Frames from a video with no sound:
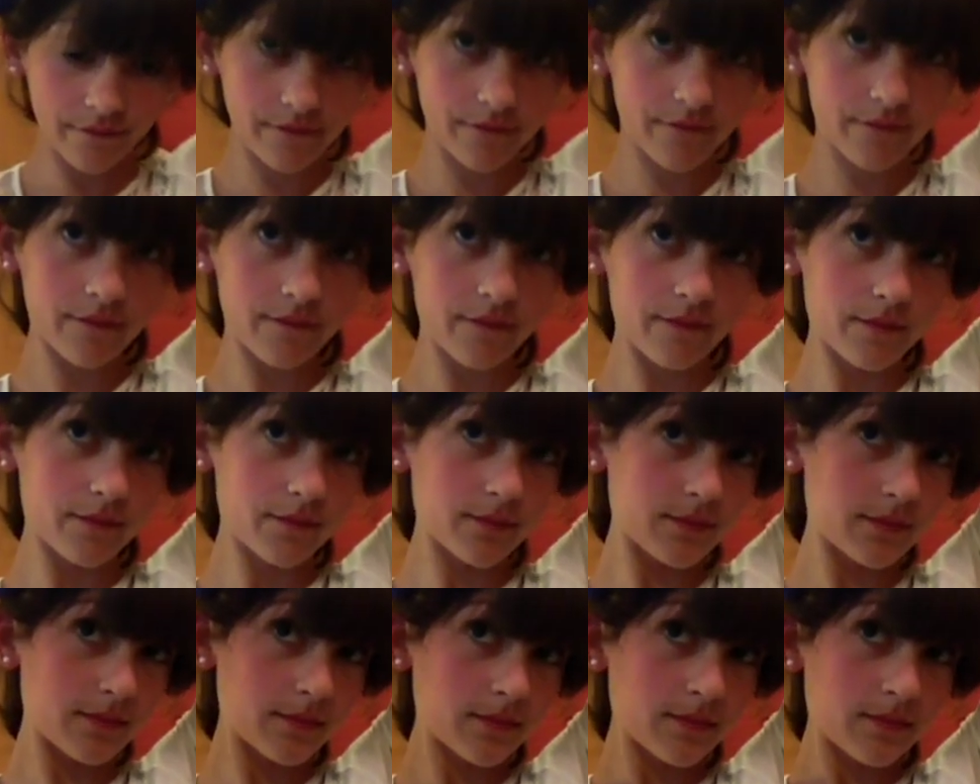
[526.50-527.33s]
I'm
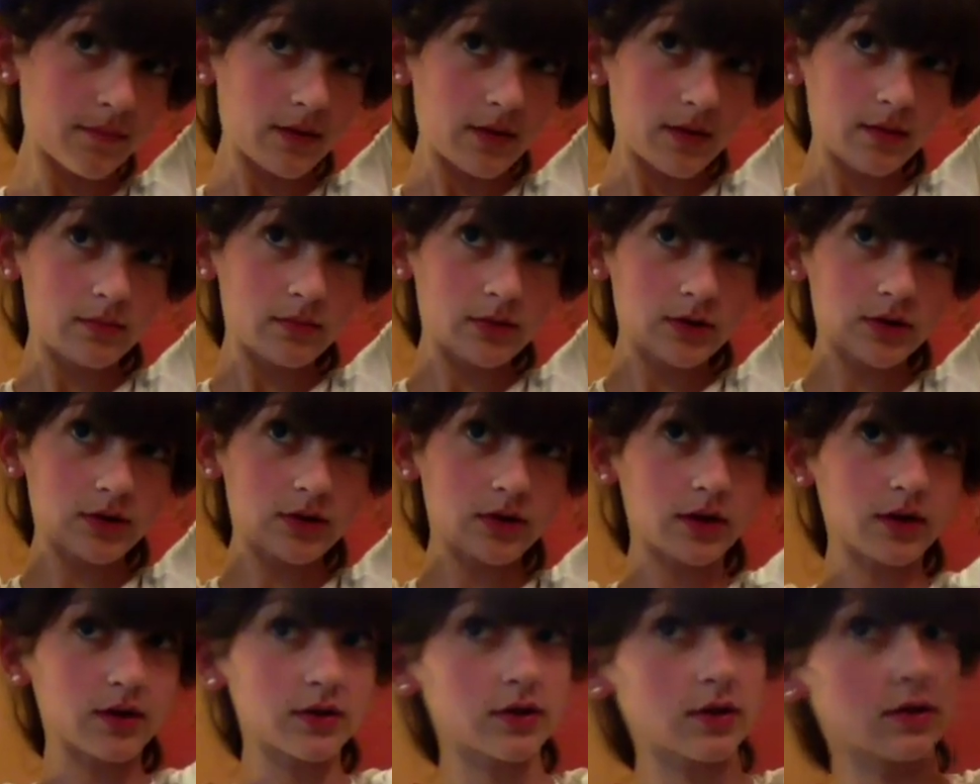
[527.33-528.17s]
just
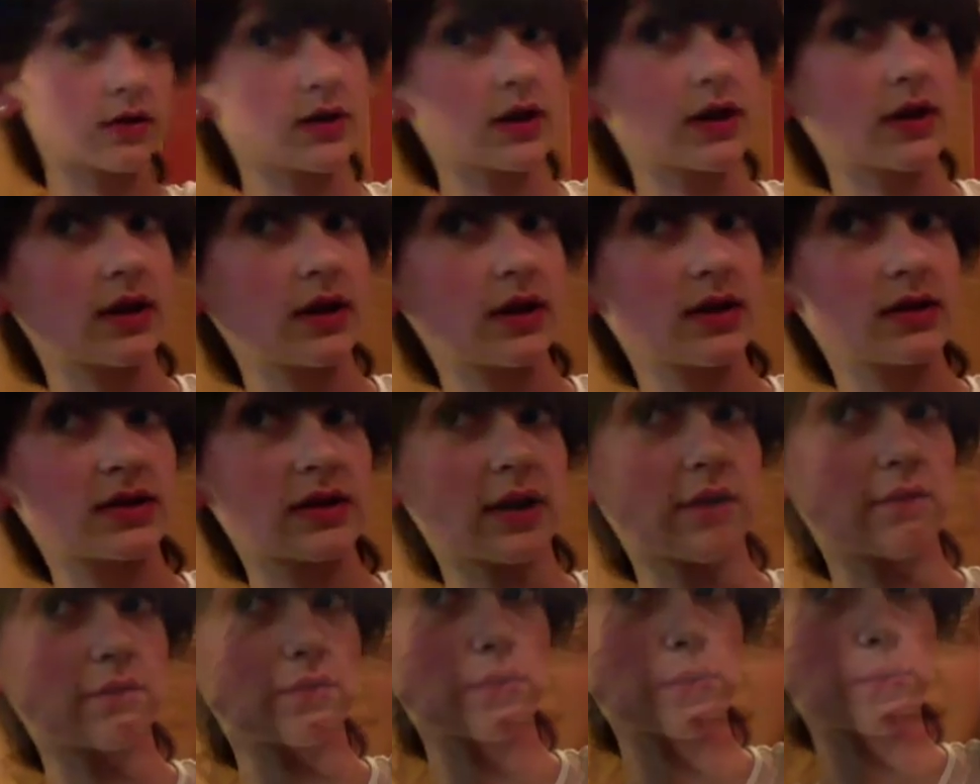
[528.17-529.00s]
going to start taking it
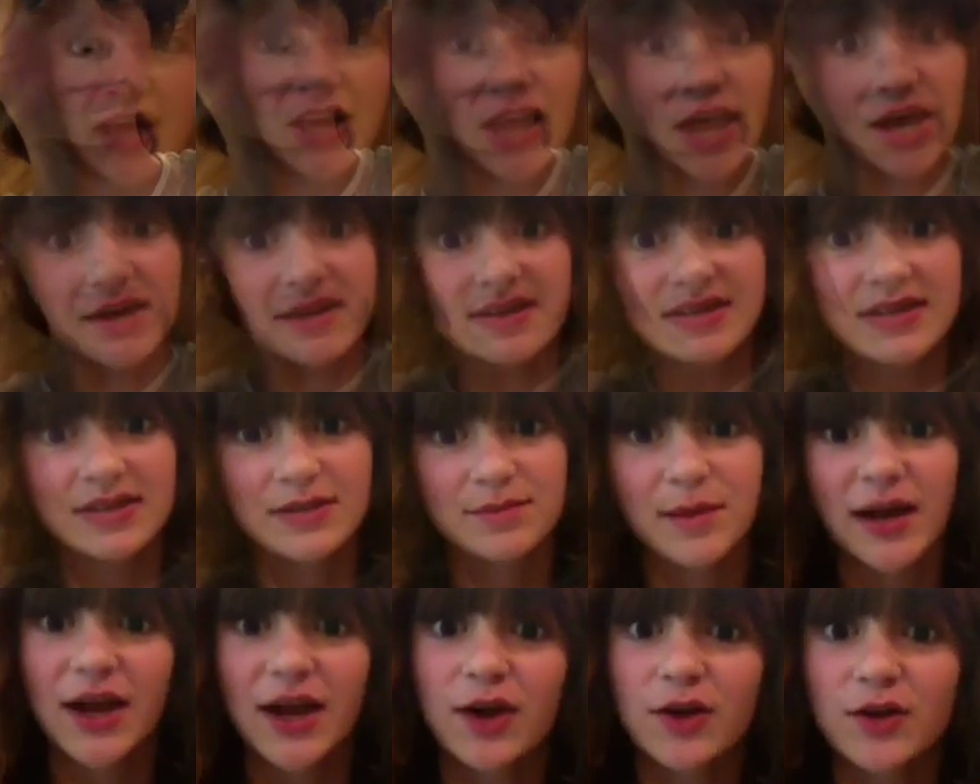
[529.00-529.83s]
down from the back. Hey guys, so
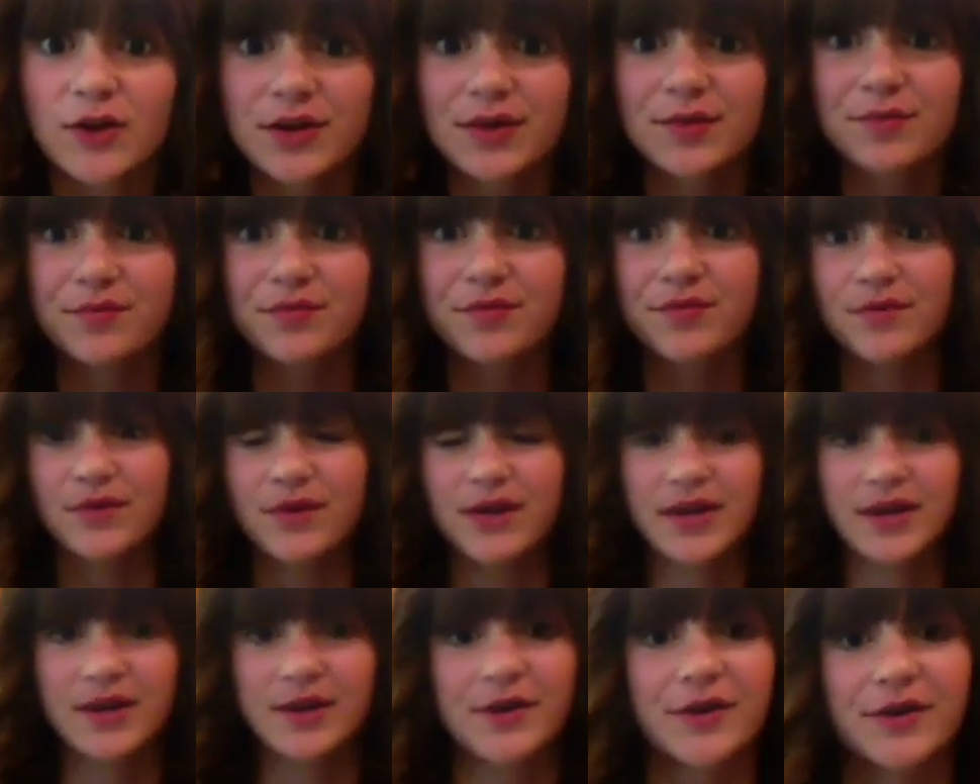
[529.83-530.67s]
my hair looks
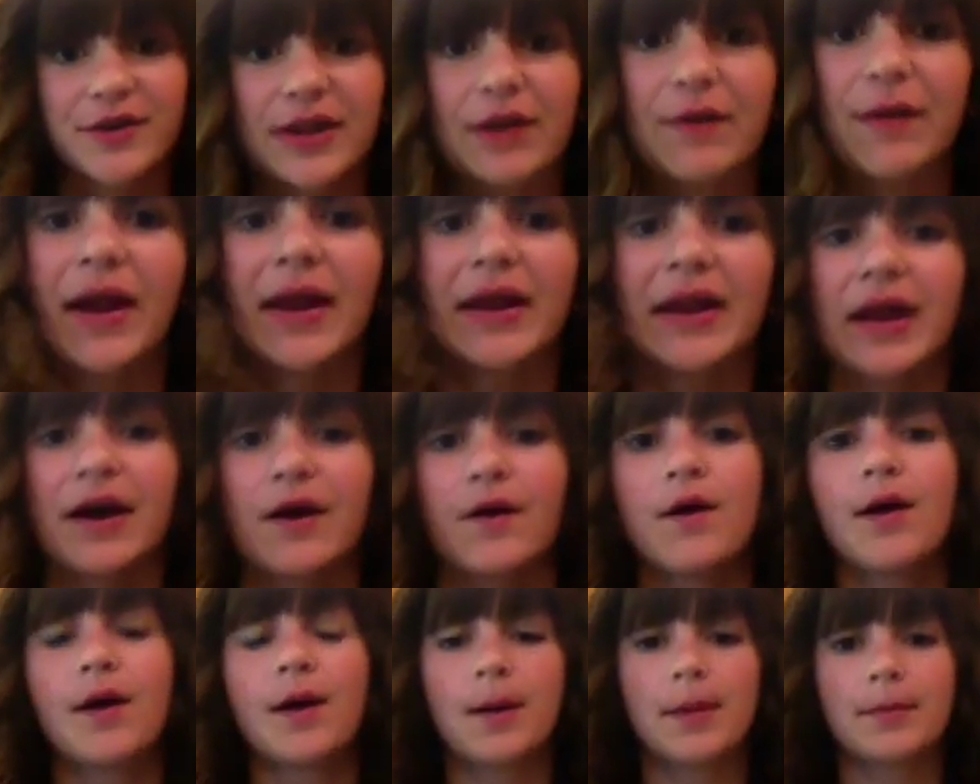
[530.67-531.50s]
pretty curly right now,
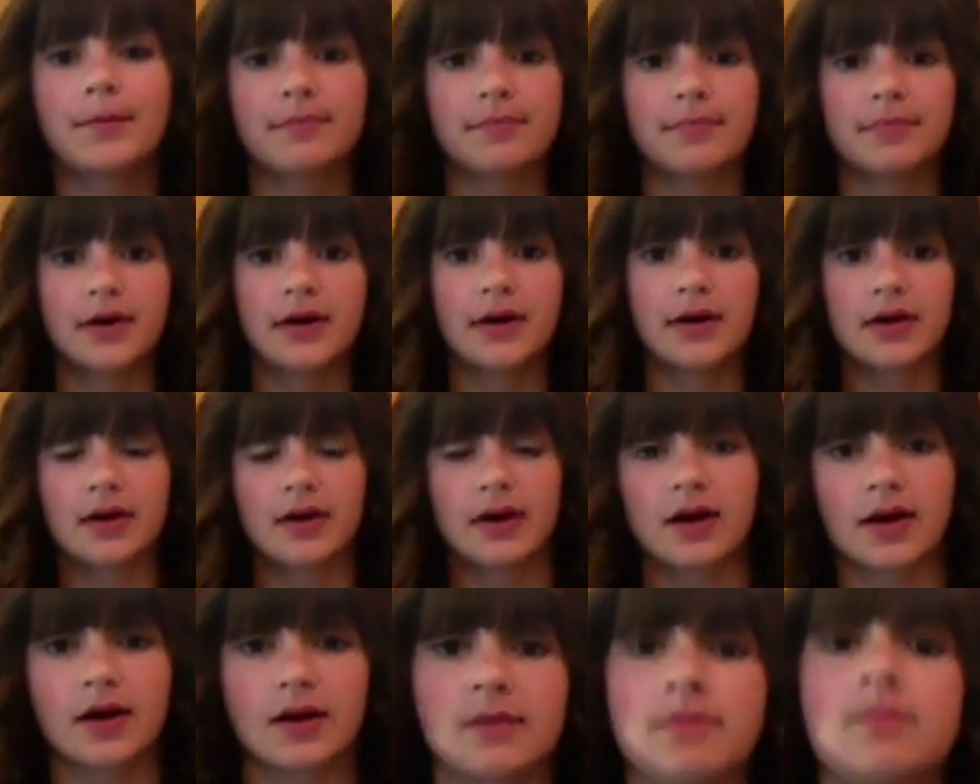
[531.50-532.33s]
but
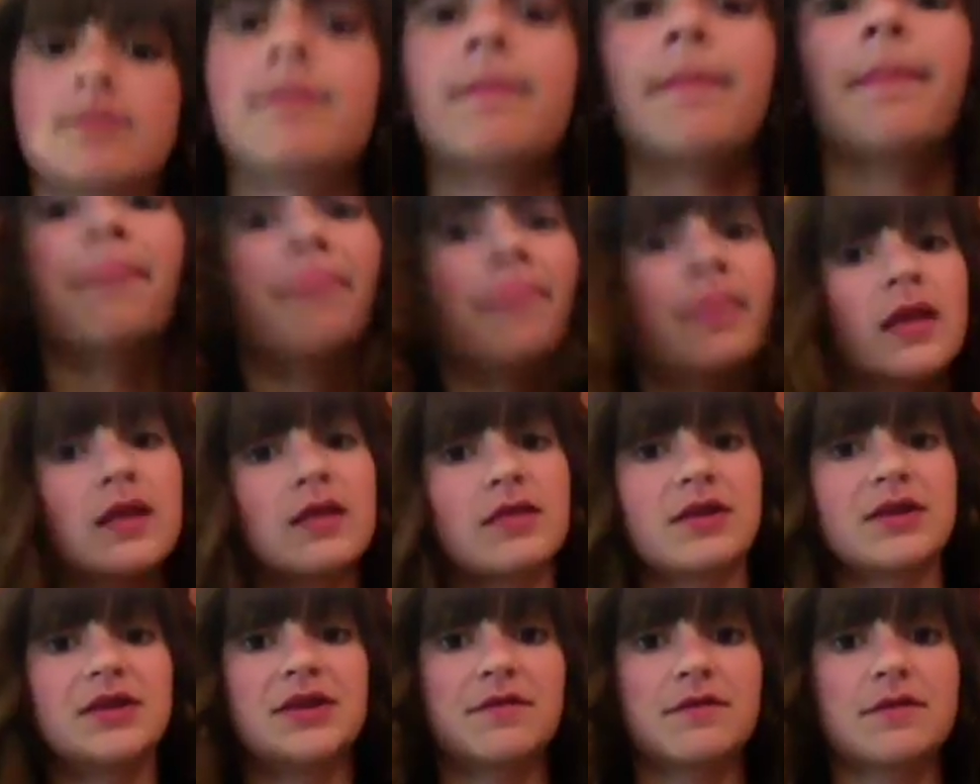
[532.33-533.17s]

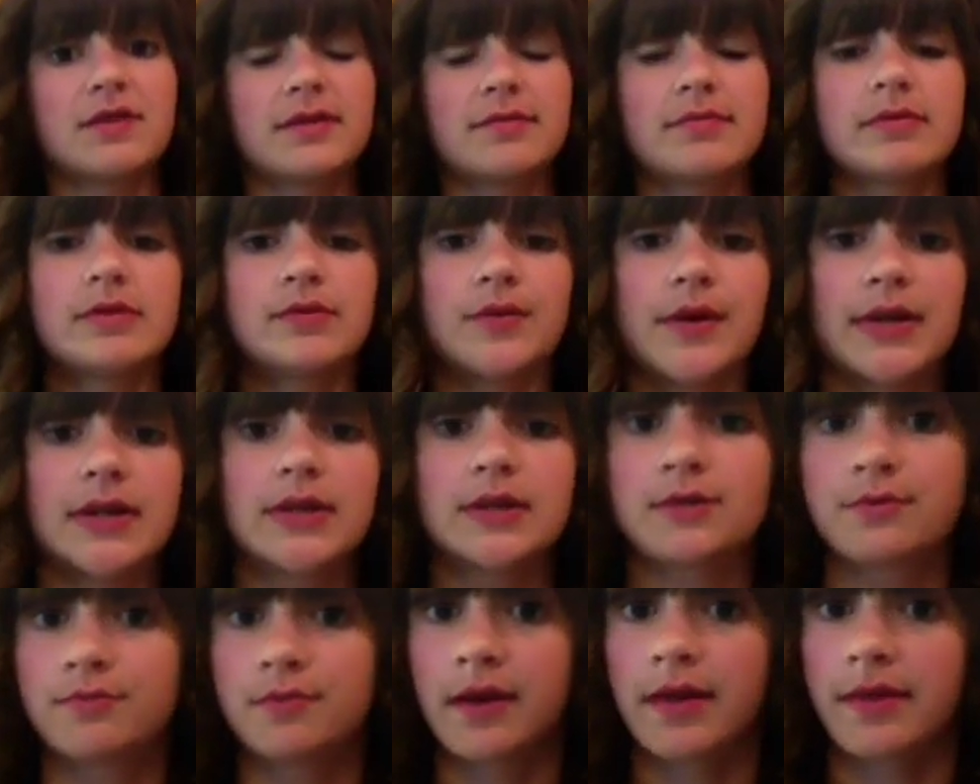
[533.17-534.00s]
the difference between
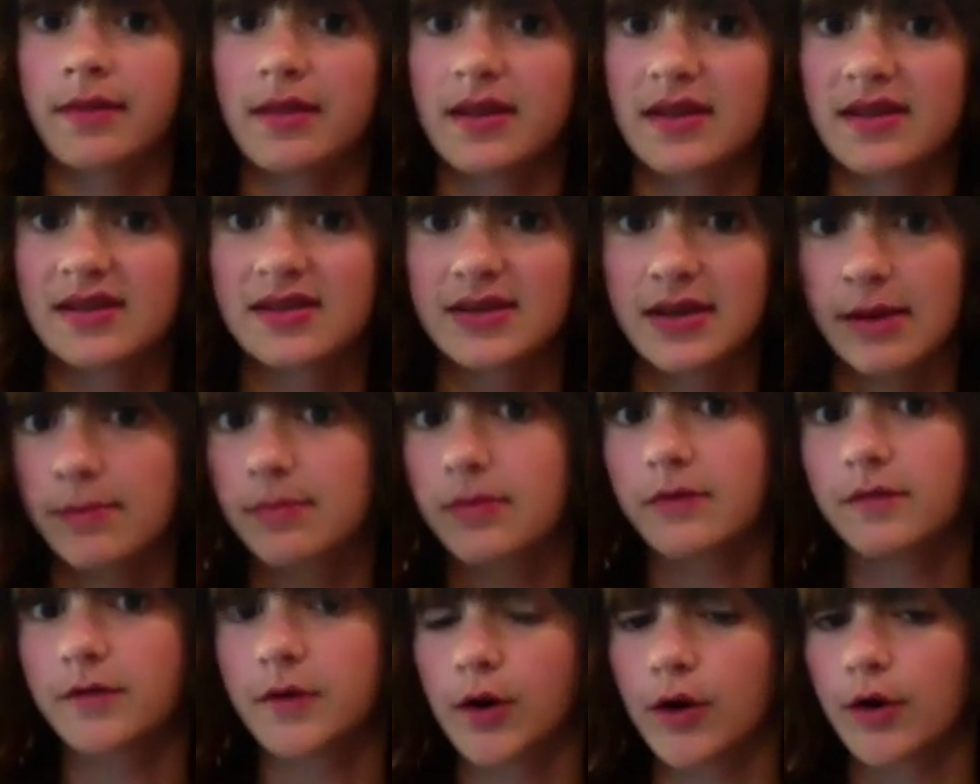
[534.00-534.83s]
doing this type
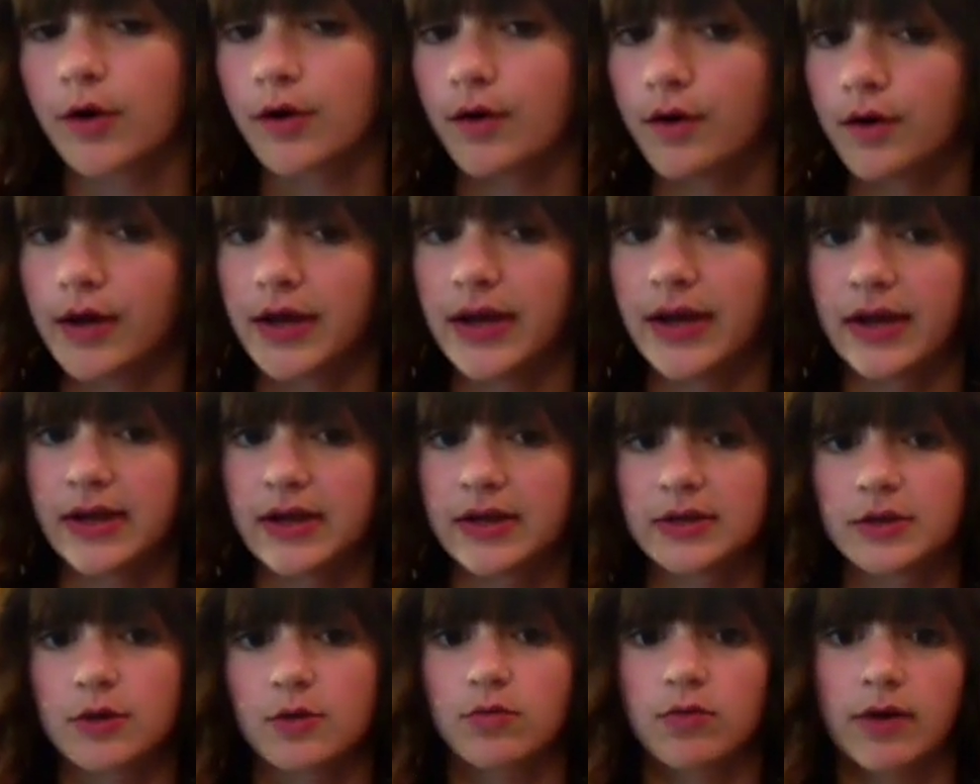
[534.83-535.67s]
of curl
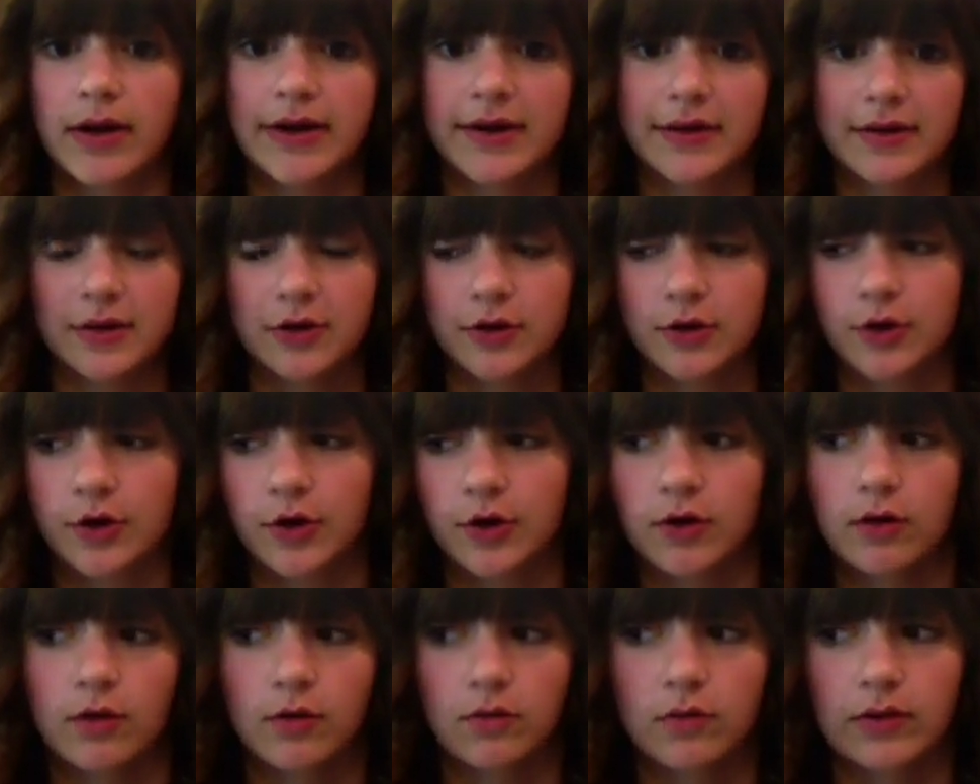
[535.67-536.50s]
and a regular
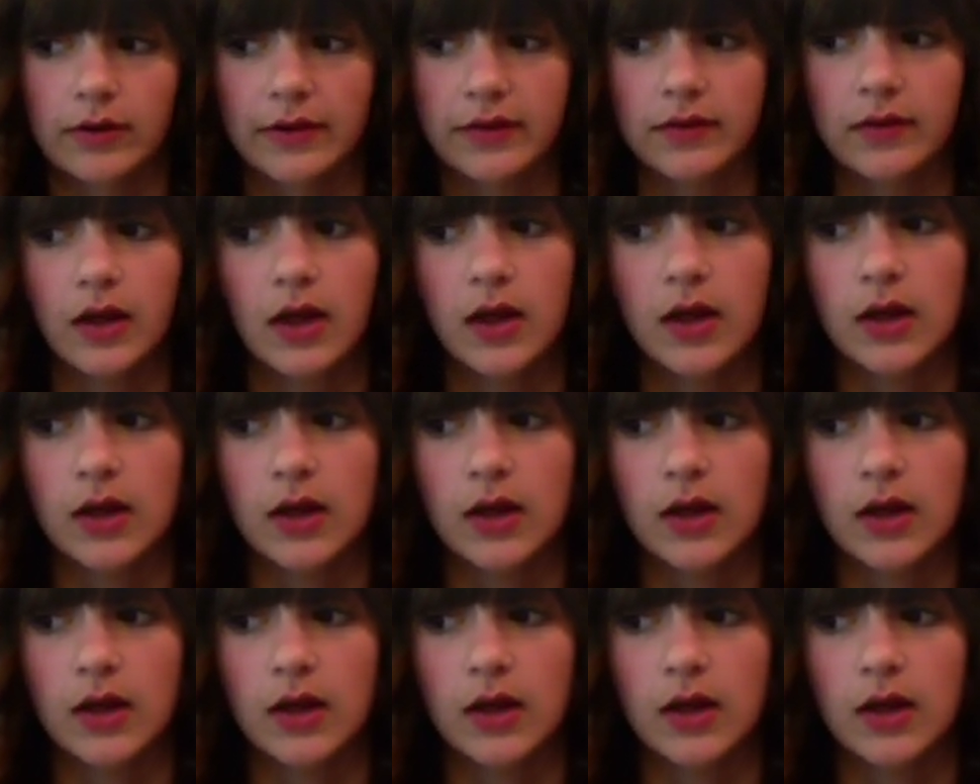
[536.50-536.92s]
curl with